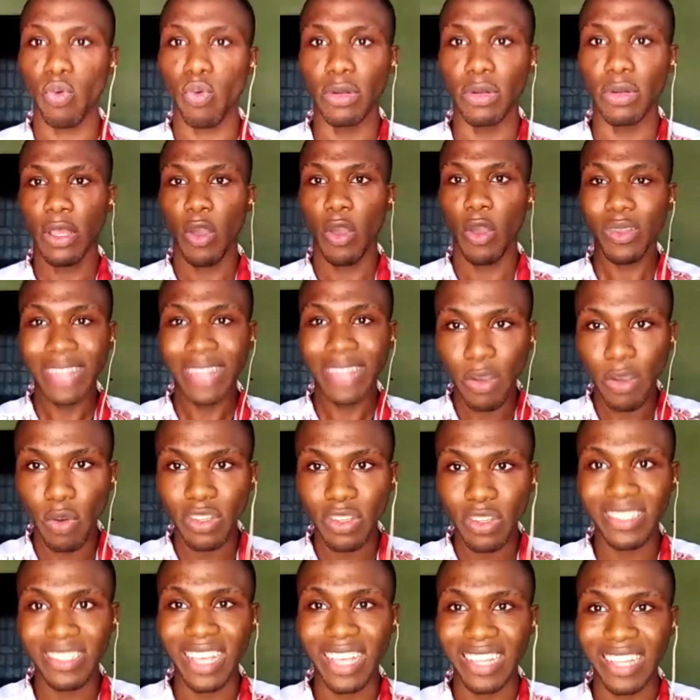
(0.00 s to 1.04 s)
Other countries
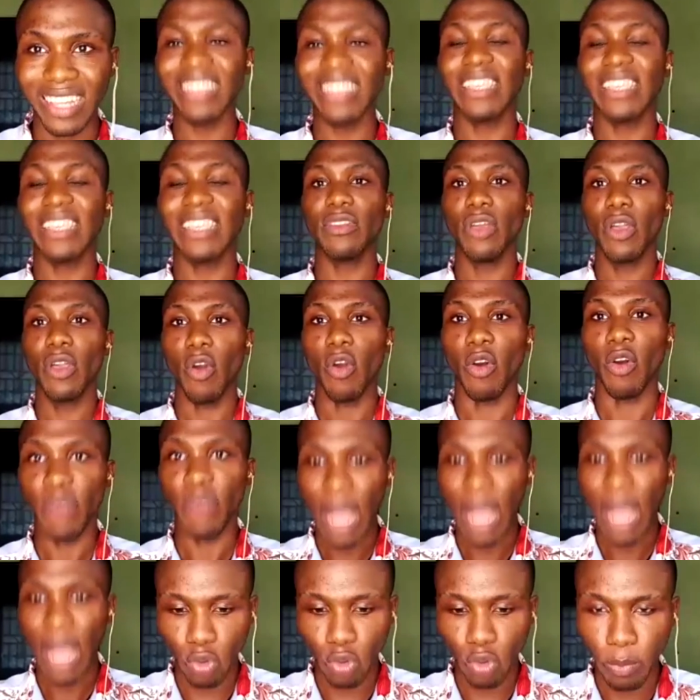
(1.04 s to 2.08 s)
are thinking of how
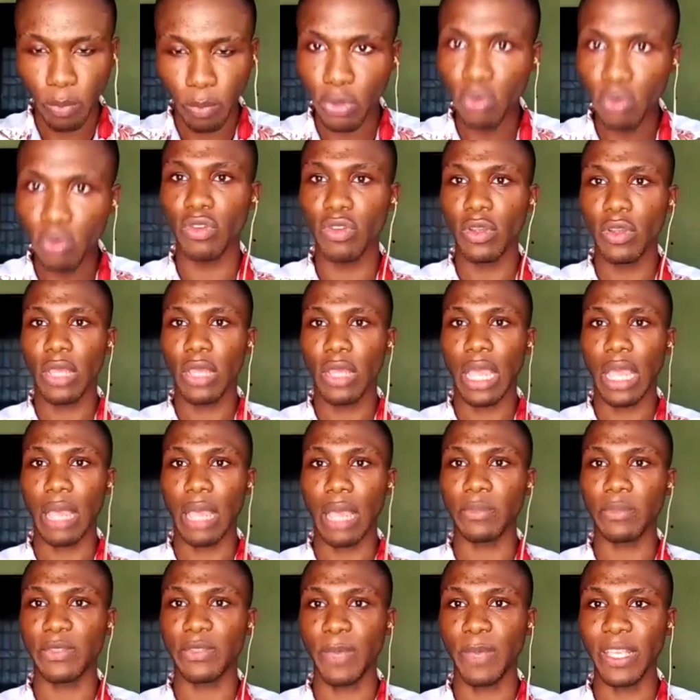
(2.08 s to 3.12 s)
to build
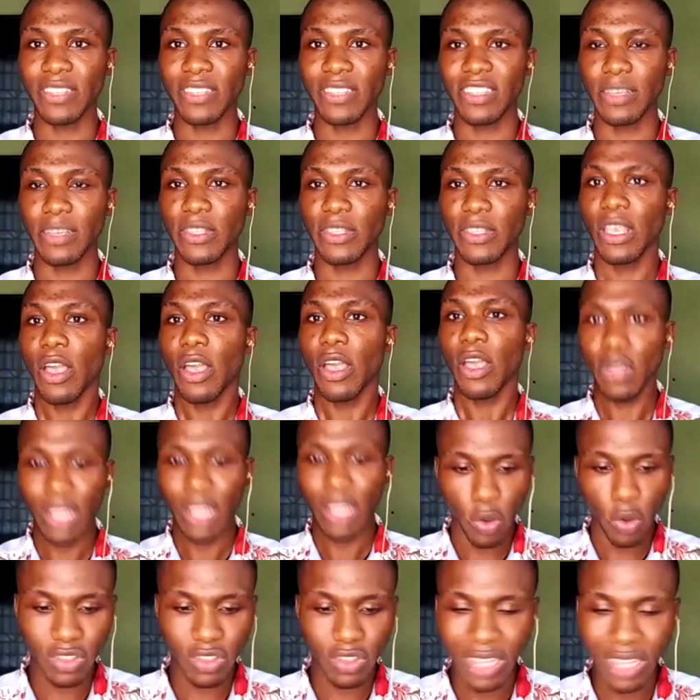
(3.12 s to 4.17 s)
spaceships. Other
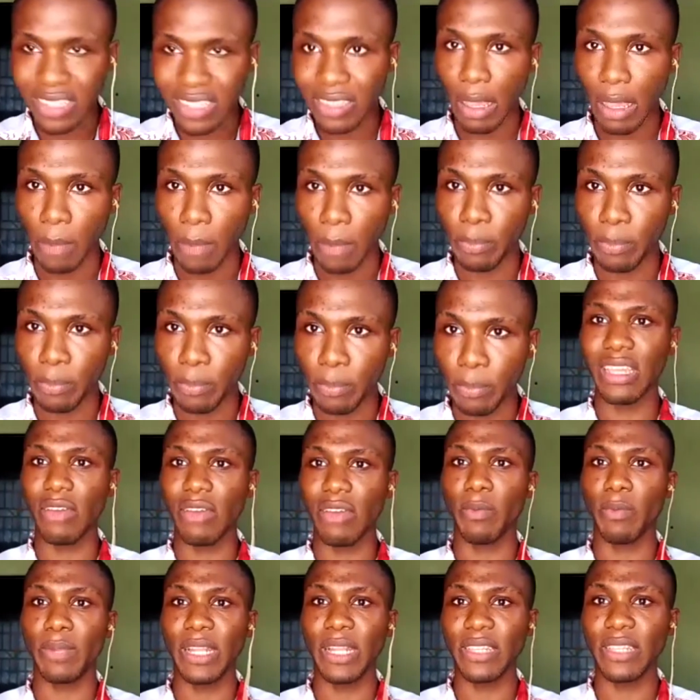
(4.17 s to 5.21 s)
countries are building
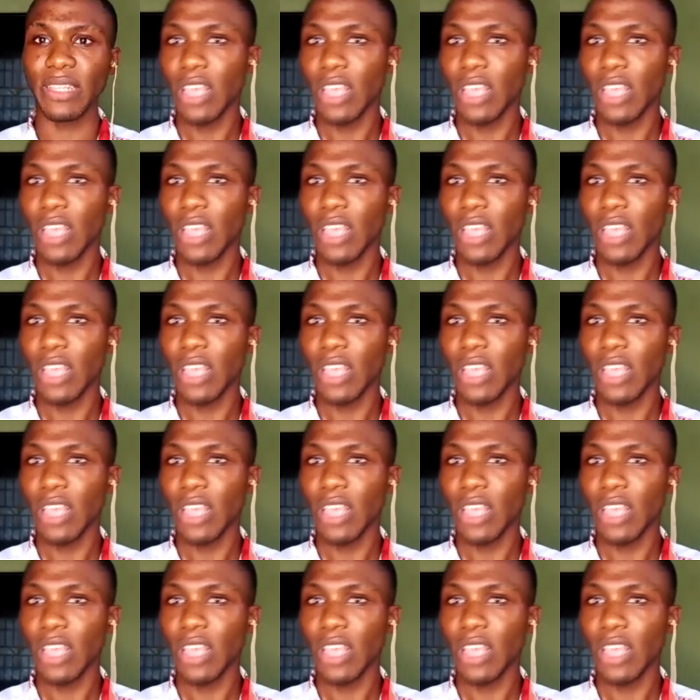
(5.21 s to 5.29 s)
aeroplanes.